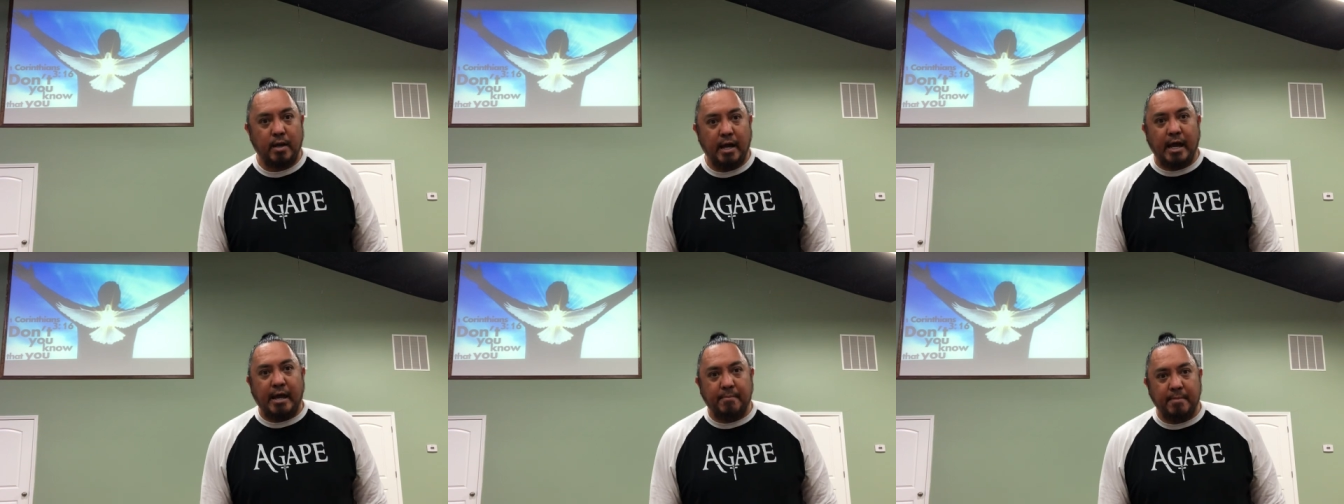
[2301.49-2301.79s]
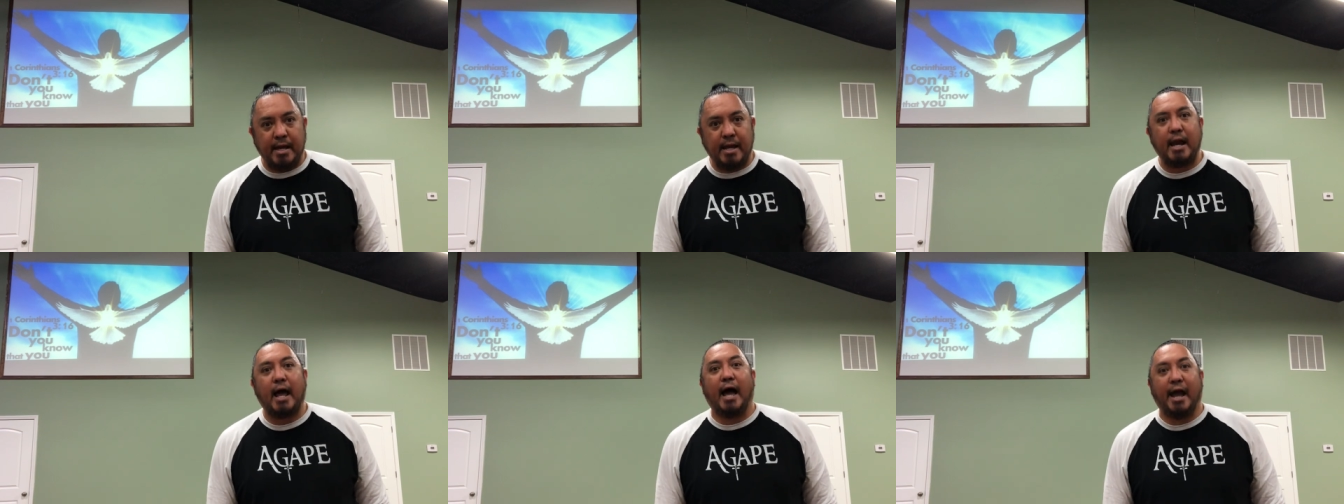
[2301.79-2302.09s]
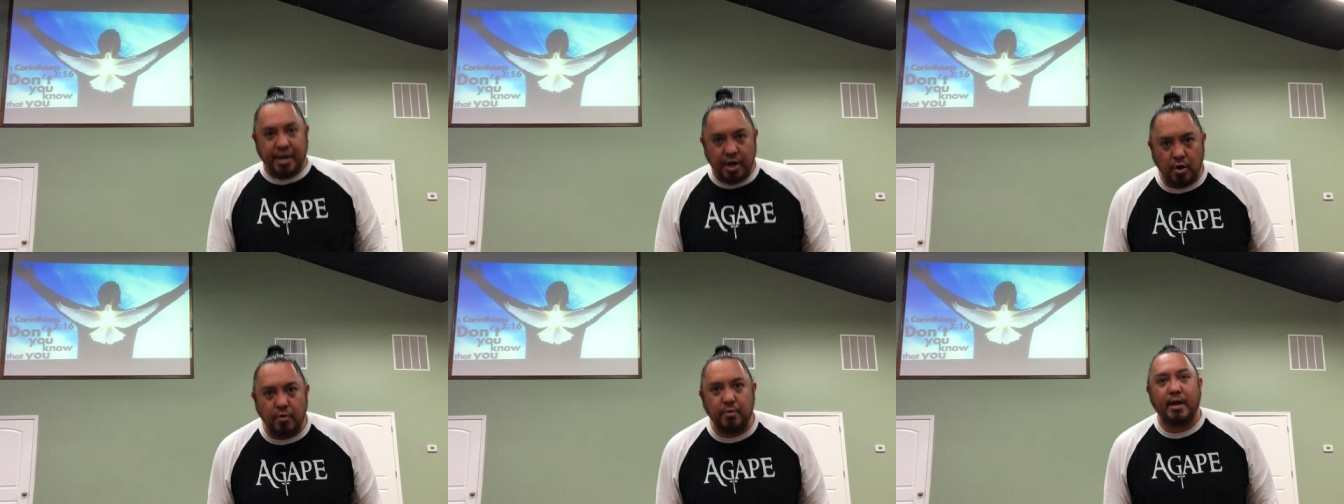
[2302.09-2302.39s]
Amen.
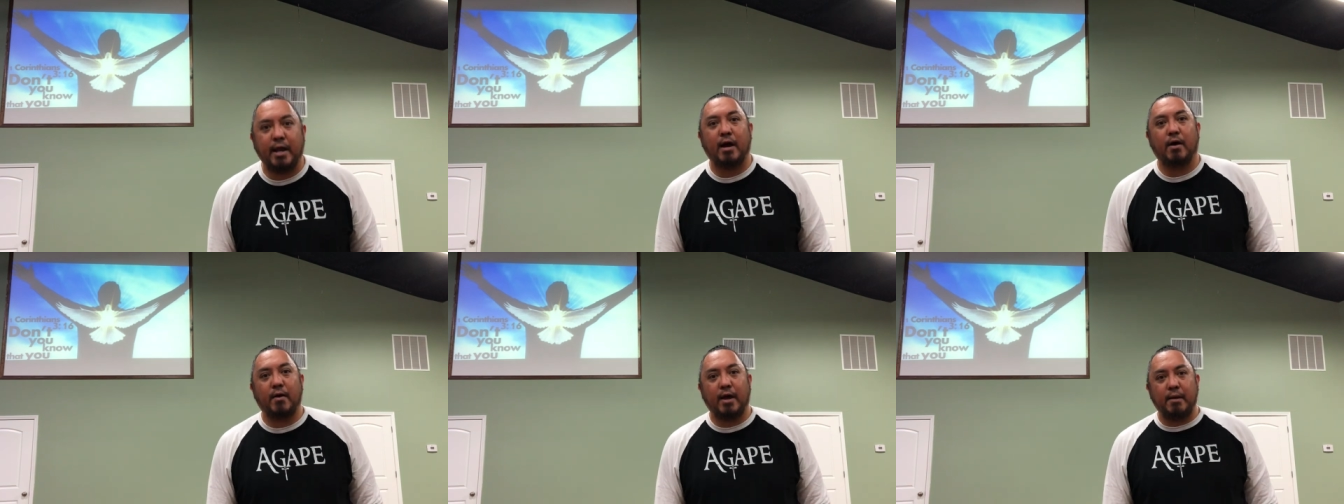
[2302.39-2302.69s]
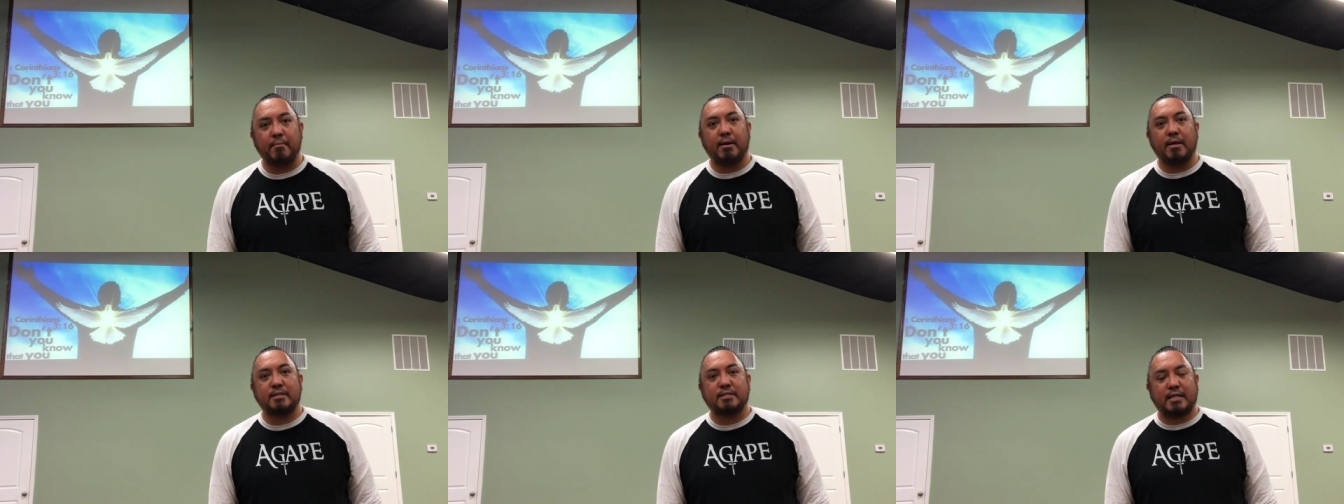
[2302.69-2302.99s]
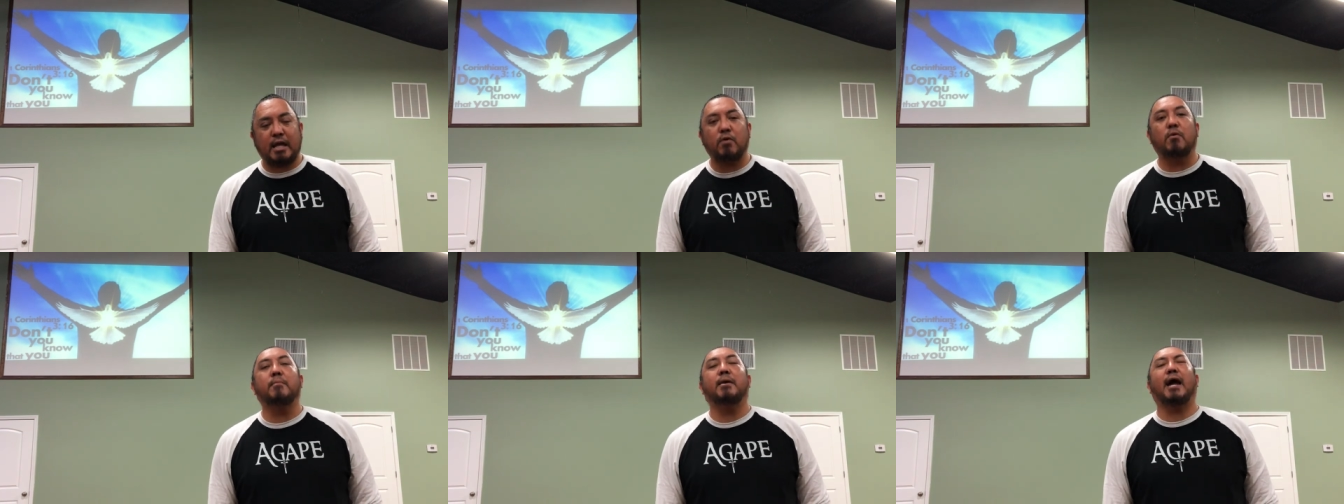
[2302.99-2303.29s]
I know now. Amen.
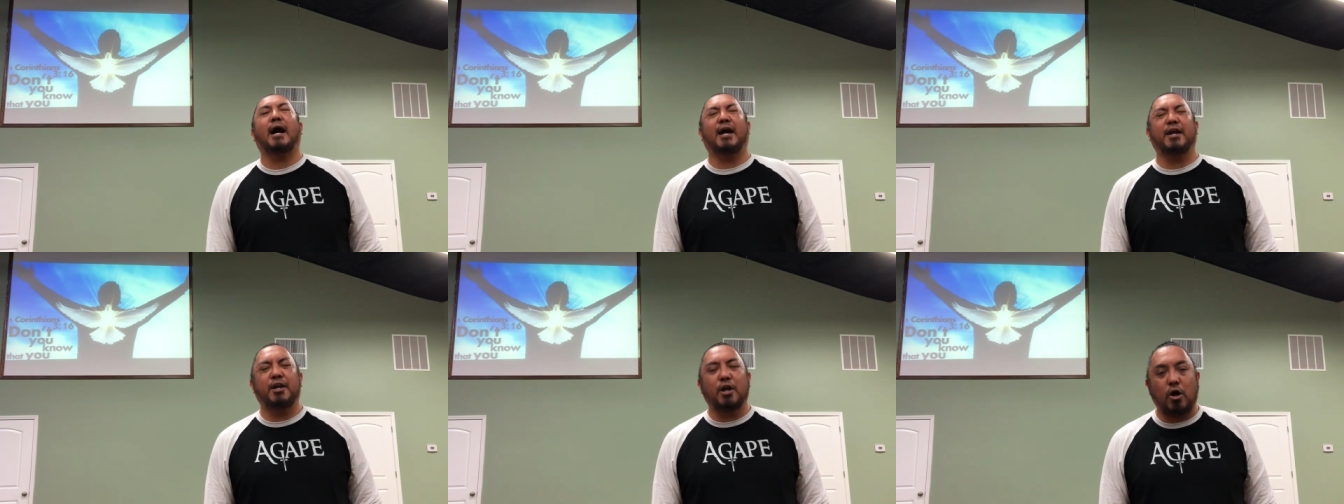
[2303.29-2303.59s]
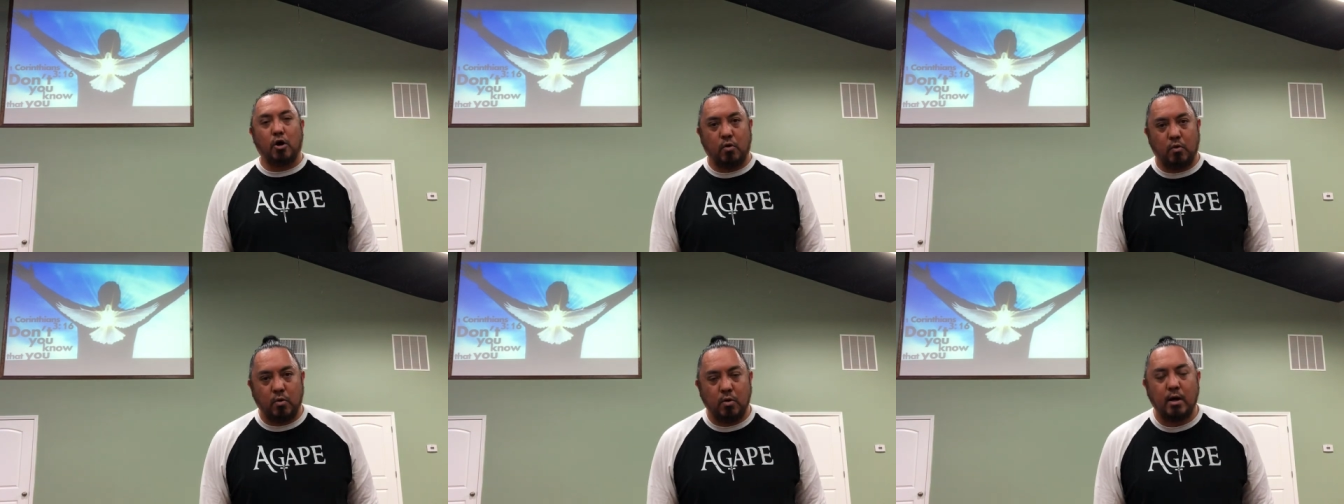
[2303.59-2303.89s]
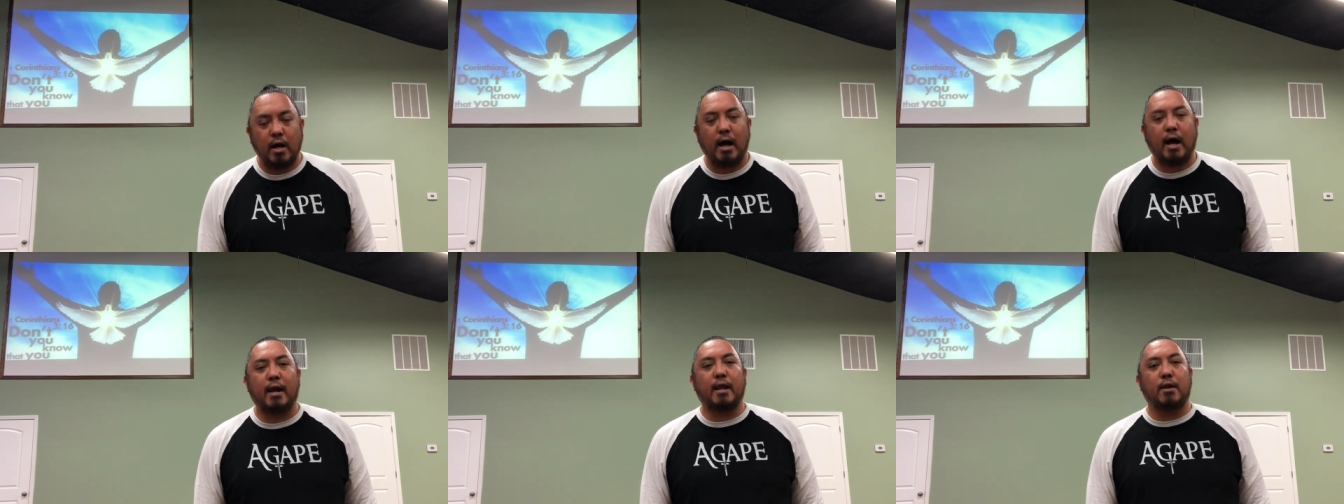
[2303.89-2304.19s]
Say with me, I know.
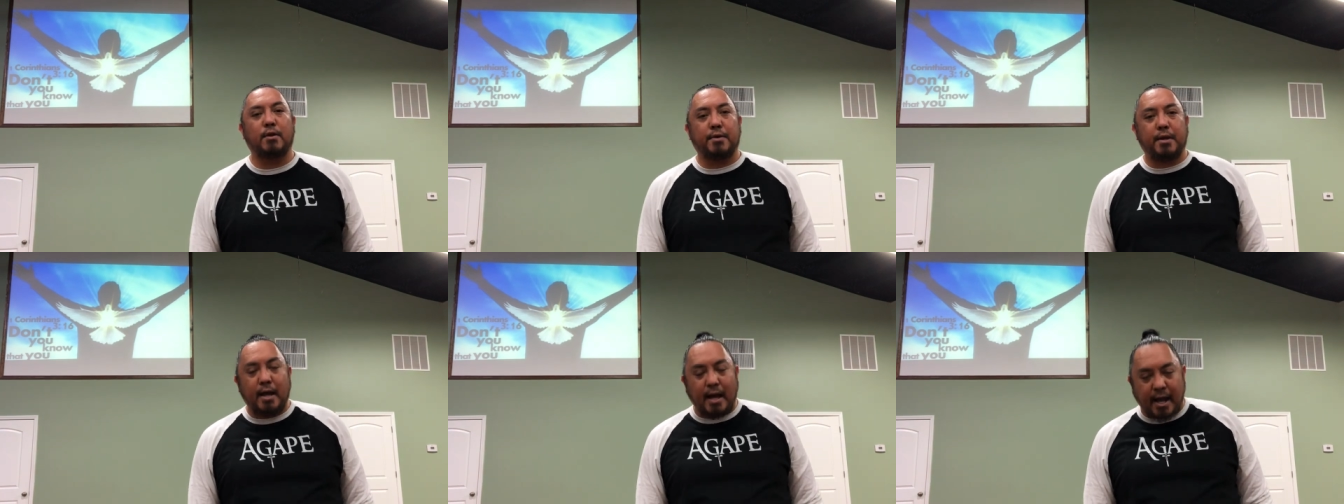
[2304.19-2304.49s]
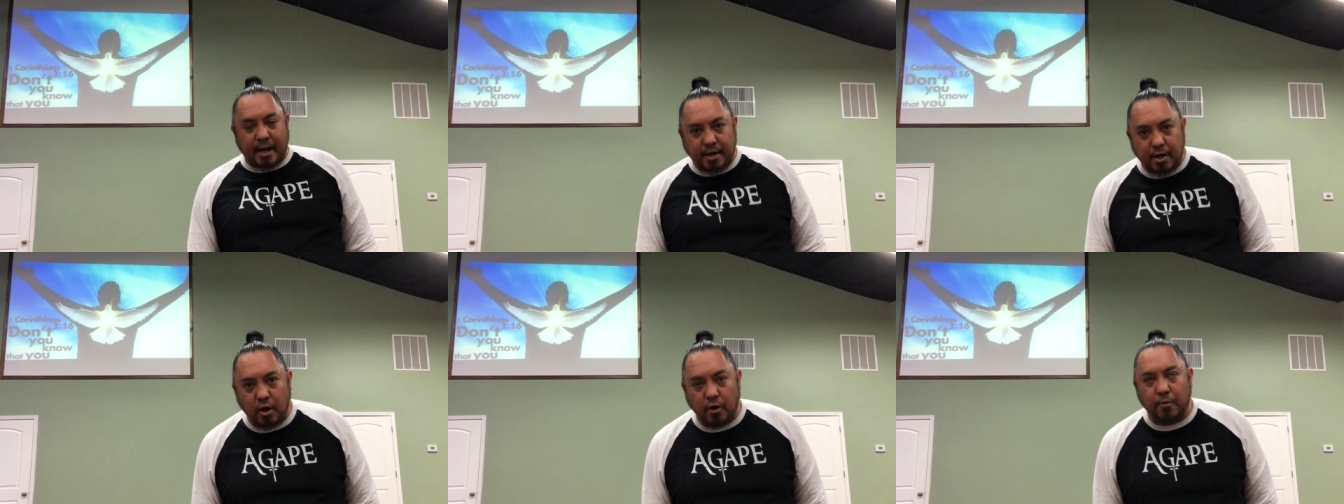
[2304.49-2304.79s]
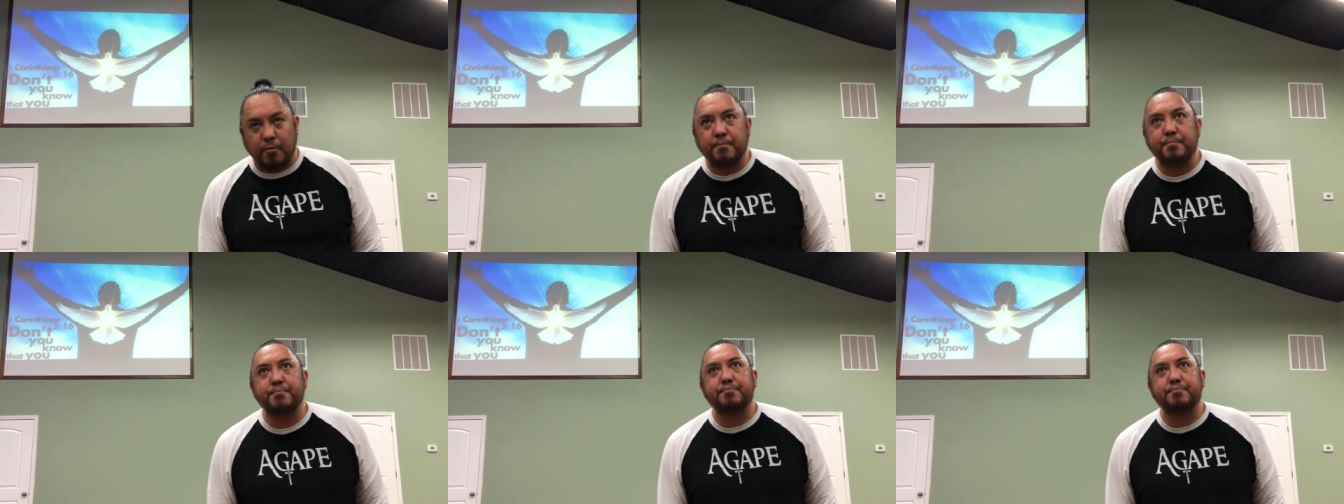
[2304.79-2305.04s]
Hallelujah. I know.